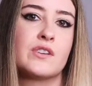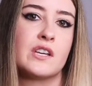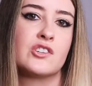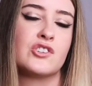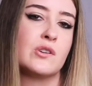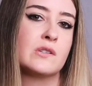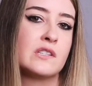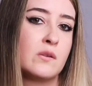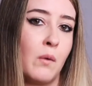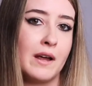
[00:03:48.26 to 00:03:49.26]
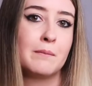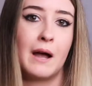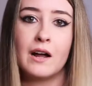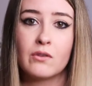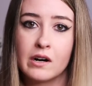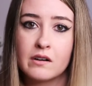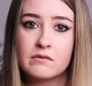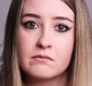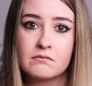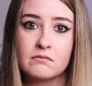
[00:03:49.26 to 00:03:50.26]
niche uses a white
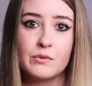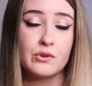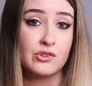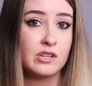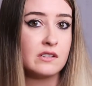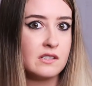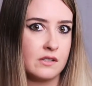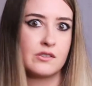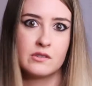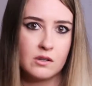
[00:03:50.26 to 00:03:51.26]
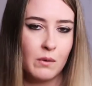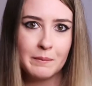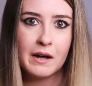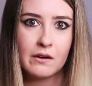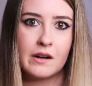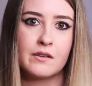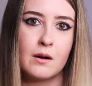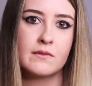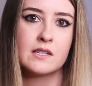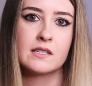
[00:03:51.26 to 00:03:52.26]
background, you should consider using a white background,
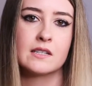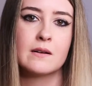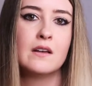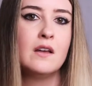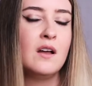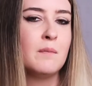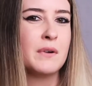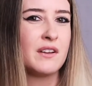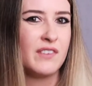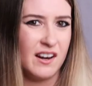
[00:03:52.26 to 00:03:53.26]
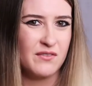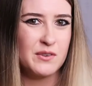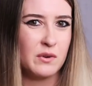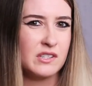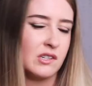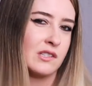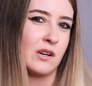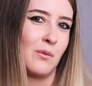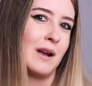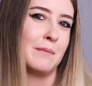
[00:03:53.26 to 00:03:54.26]
obviously. But if everyone's using
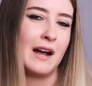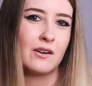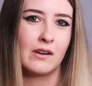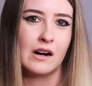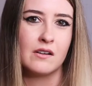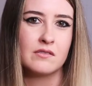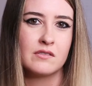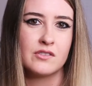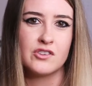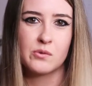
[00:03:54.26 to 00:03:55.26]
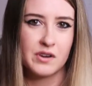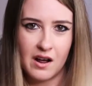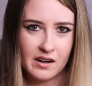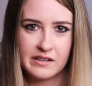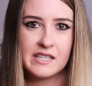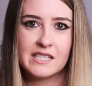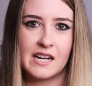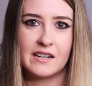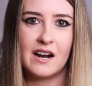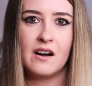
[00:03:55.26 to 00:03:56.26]
a white background, you are not going to
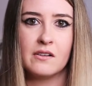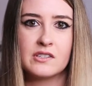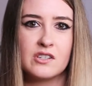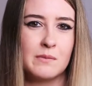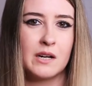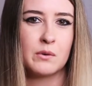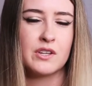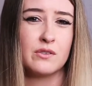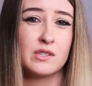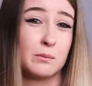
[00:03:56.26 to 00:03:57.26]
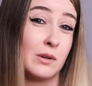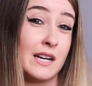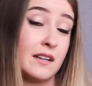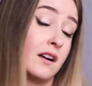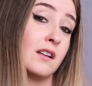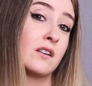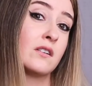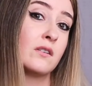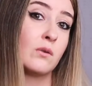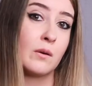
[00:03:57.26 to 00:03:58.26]
stand out. So you might want to use a bright
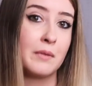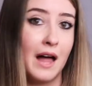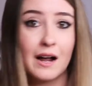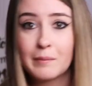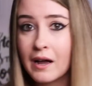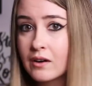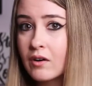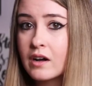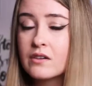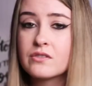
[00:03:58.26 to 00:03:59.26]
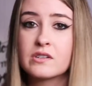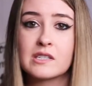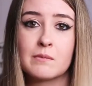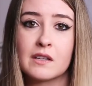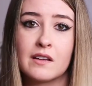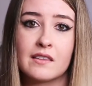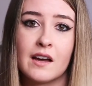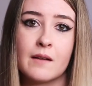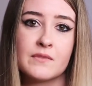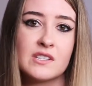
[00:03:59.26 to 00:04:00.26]
color or a black background or something like
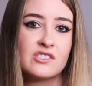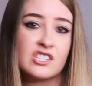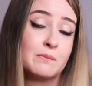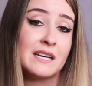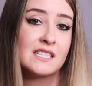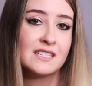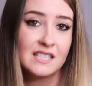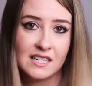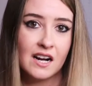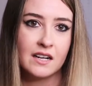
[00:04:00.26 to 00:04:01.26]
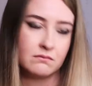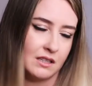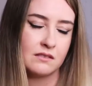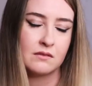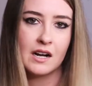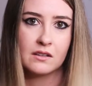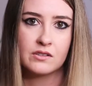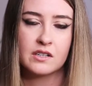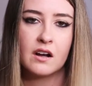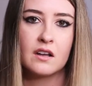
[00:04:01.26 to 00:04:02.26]
that. just basic design that I
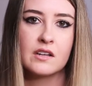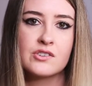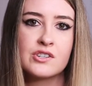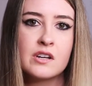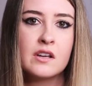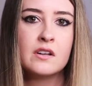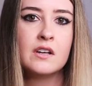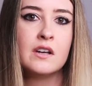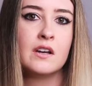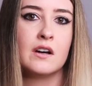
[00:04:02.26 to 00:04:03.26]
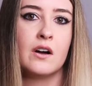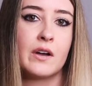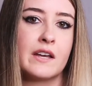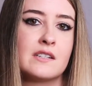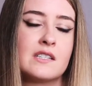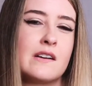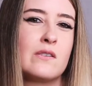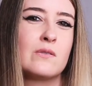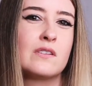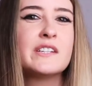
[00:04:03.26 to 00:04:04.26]
learned in college. Okay,
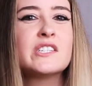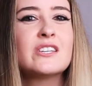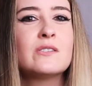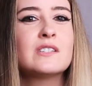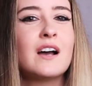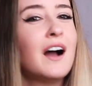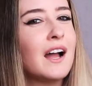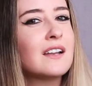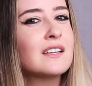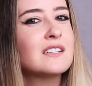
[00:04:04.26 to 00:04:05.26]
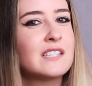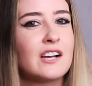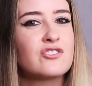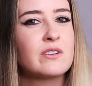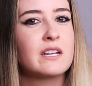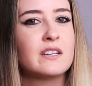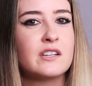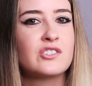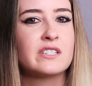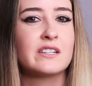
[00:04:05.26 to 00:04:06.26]
so let's use a highly saturated
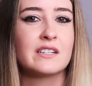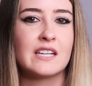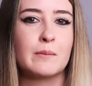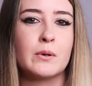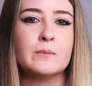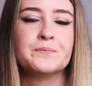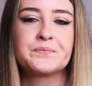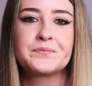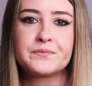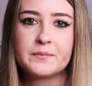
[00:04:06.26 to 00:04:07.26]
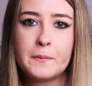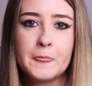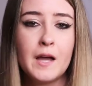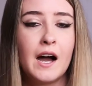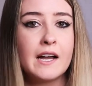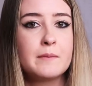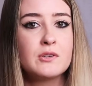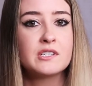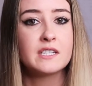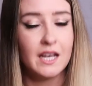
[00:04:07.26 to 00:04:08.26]
niche as an example. I am
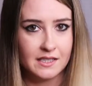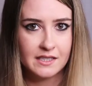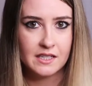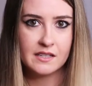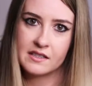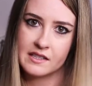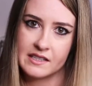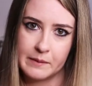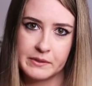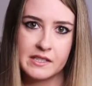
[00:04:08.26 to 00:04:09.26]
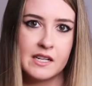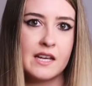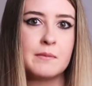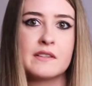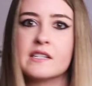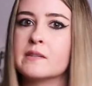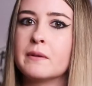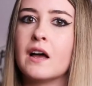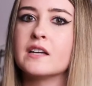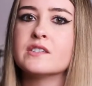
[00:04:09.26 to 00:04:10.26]
using Etsy as an example today, but this
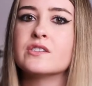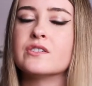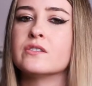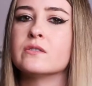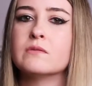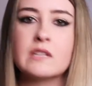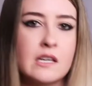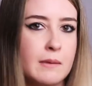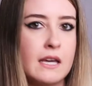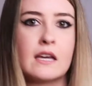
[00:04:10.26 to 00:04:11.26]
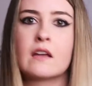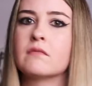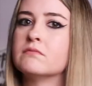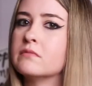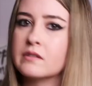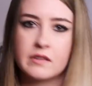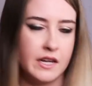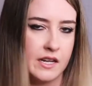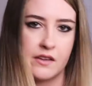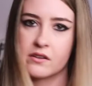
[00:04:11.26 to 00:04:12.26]
applies to eBay,
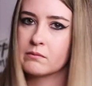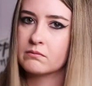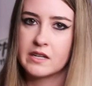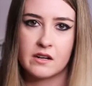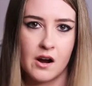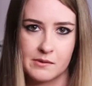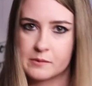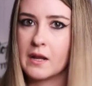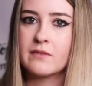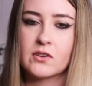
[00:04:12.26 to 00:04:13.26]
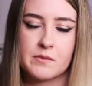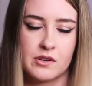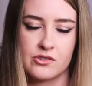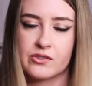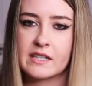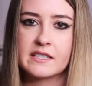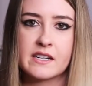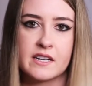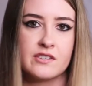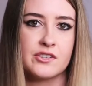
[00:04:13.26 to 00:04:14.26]
any other e-commerce platform. You can
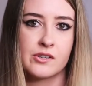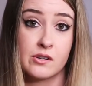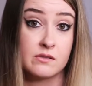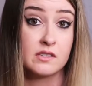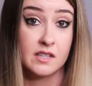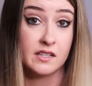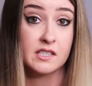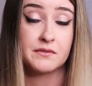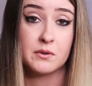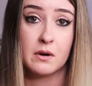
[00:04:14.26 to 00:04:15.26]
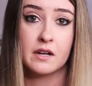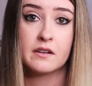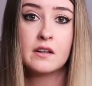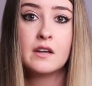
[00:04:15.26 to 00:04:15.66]
translate it and do your own studies if you want.